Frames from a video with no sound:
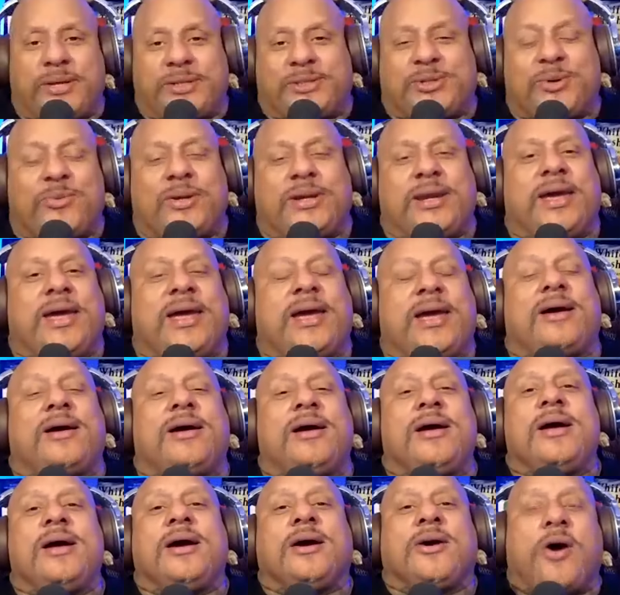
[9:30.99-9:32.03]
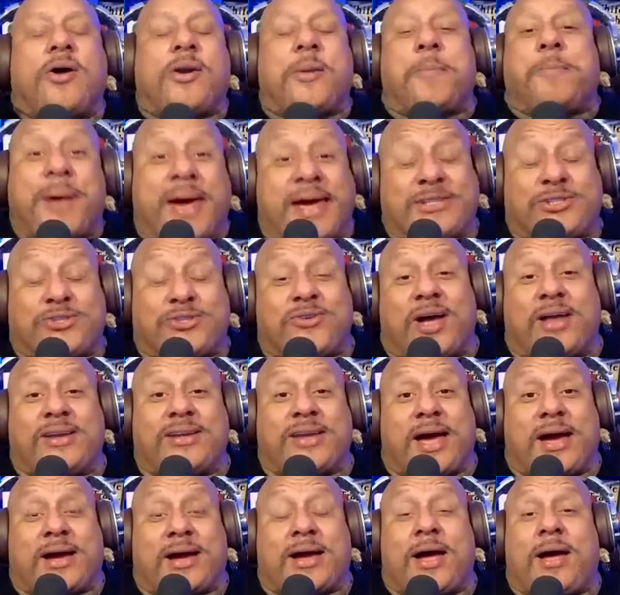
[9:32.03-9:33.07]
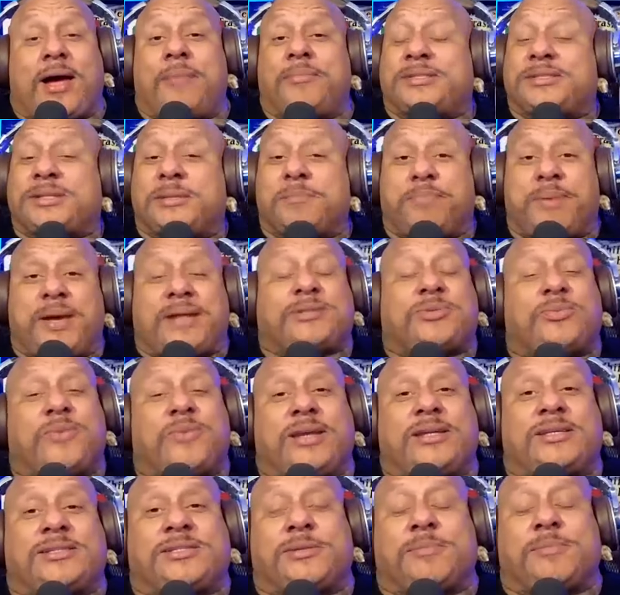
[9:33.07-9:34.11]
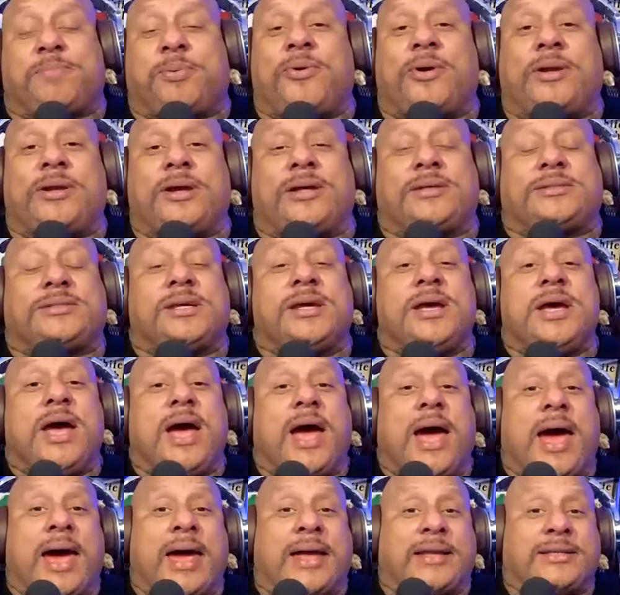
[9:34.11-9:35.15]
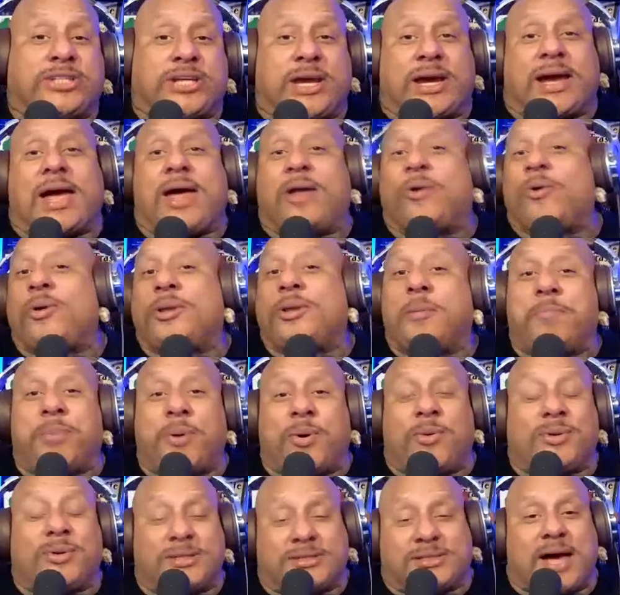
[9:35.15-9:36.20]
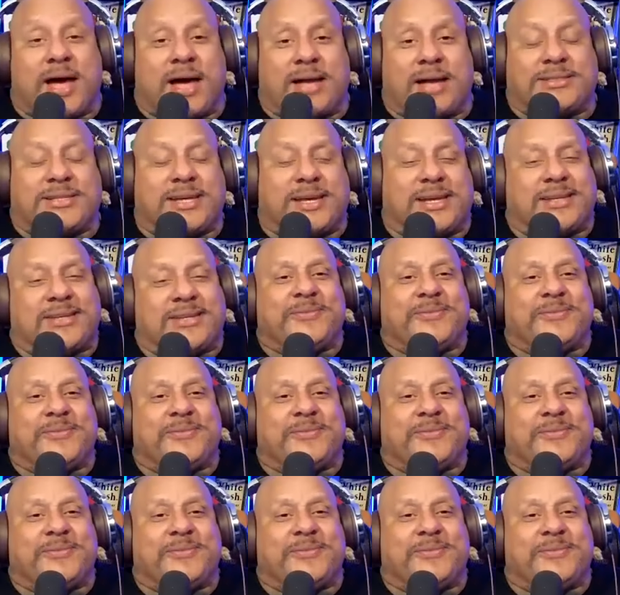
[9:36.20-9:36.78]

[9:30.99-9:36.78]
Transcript: we're doing here go to patreon.com. It's the best way to support us and check out all the bonus content.